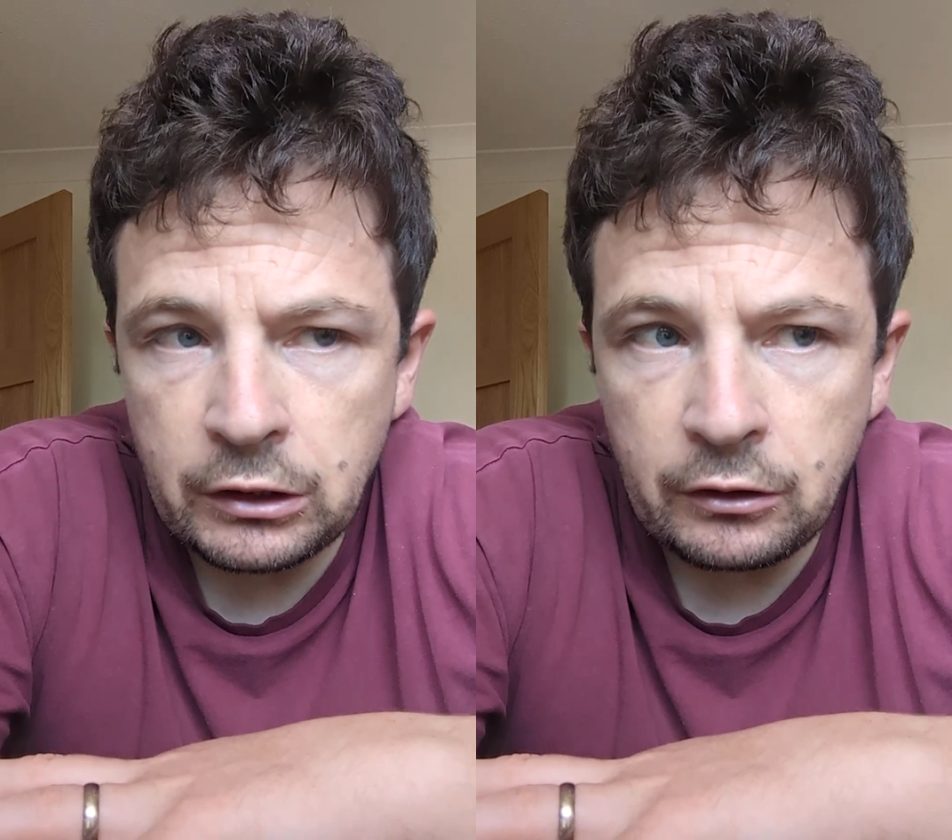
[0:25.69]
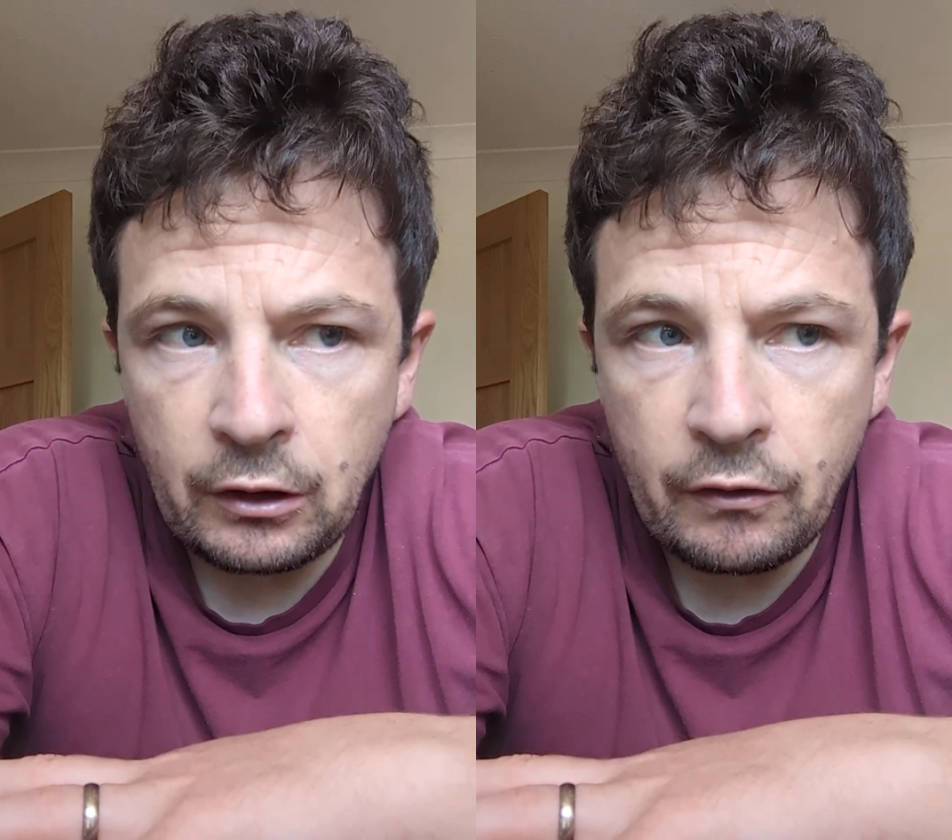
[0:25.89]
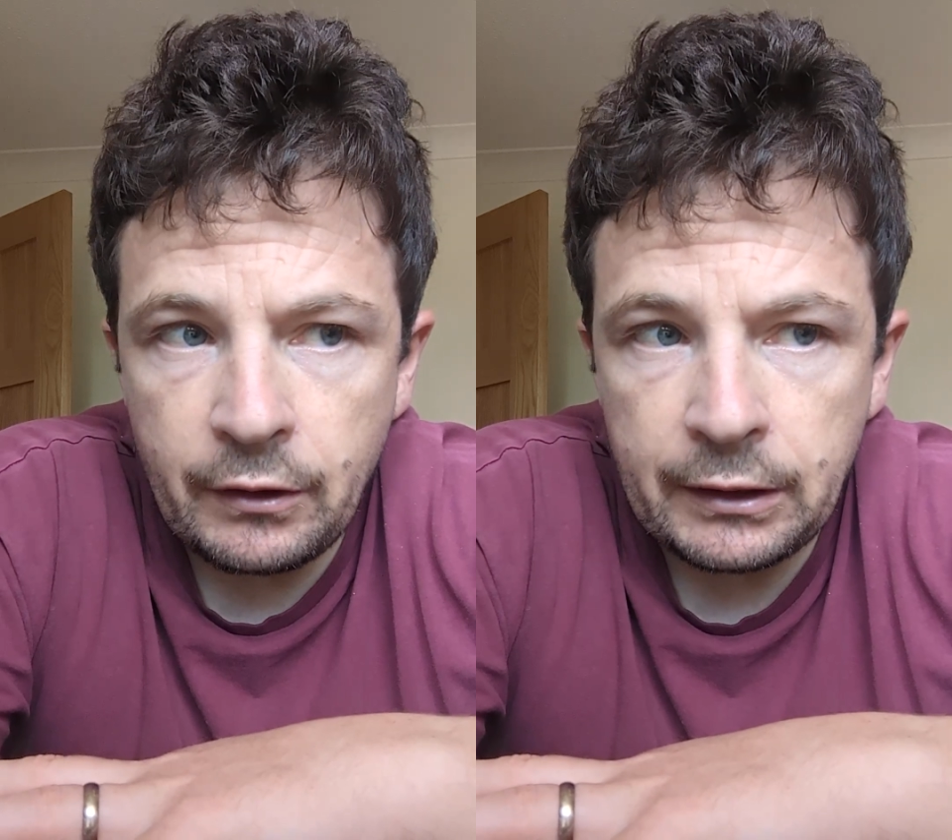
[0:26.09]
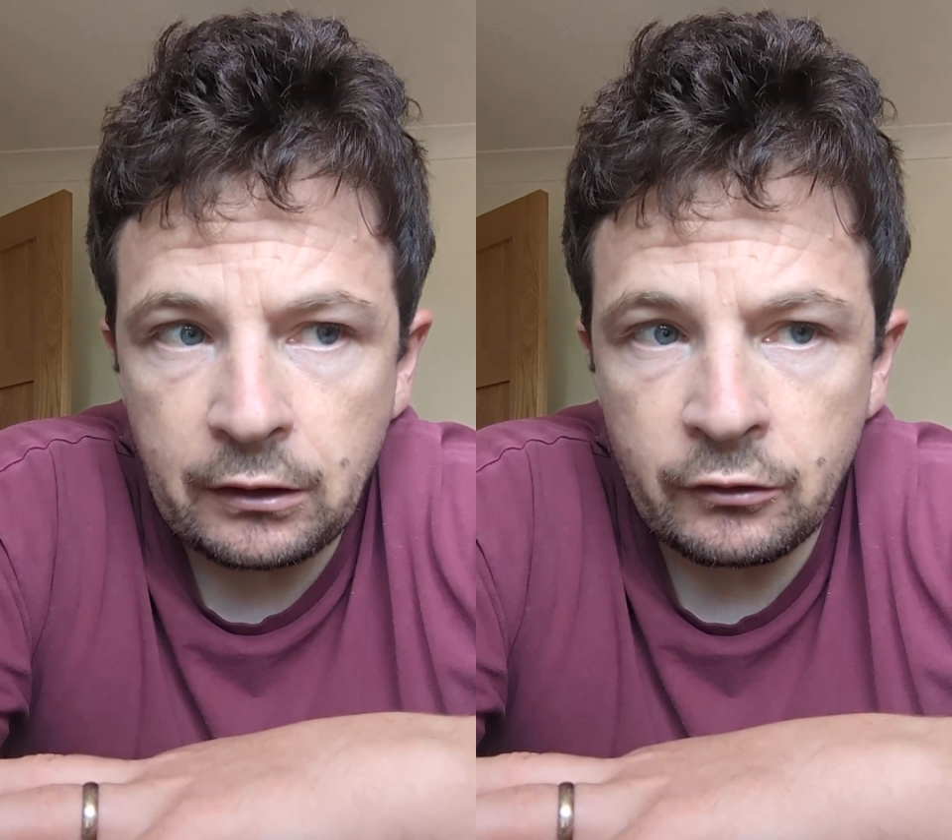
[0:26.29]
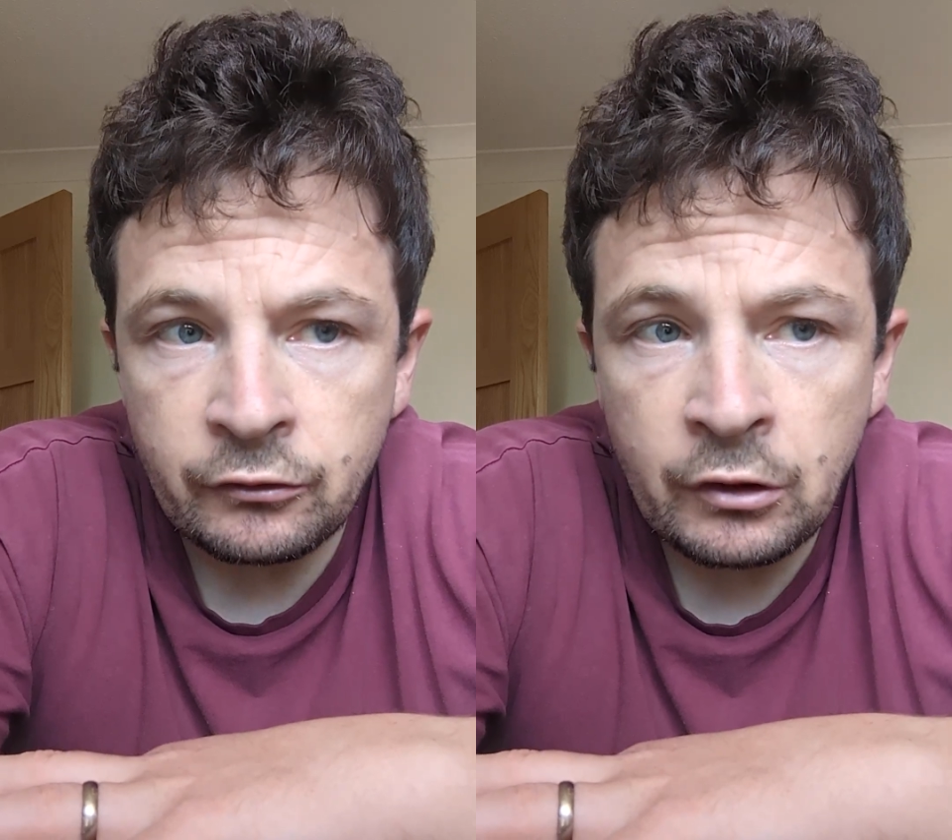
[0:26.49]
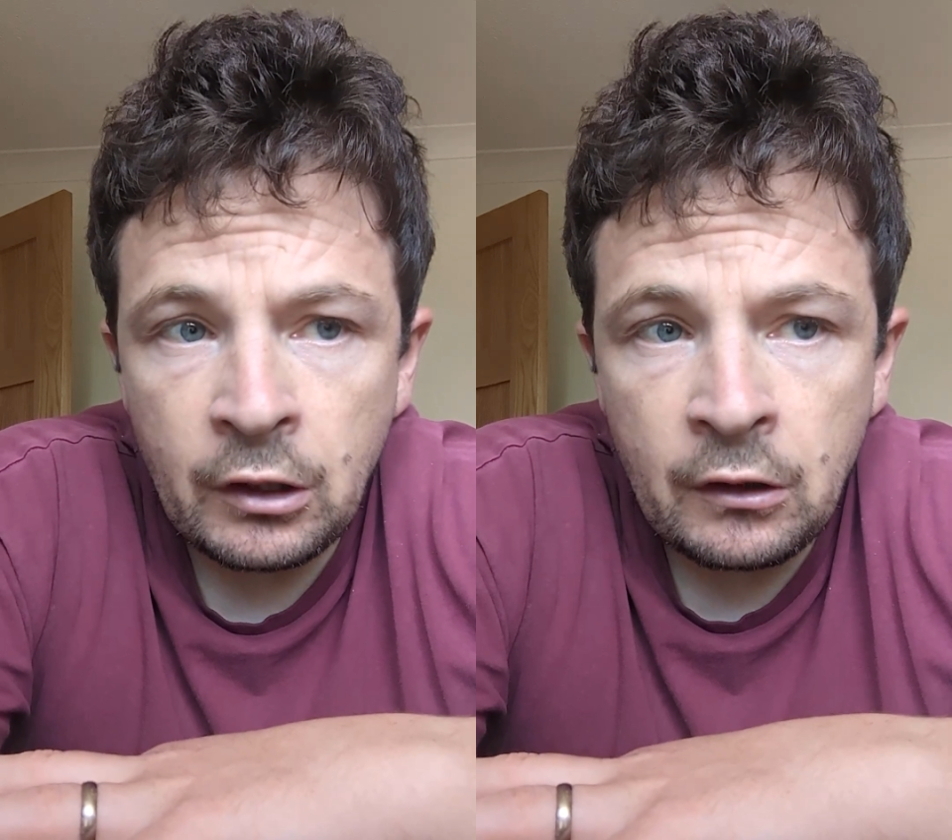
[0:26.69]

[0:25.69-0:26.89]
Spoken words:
in the Netherlands,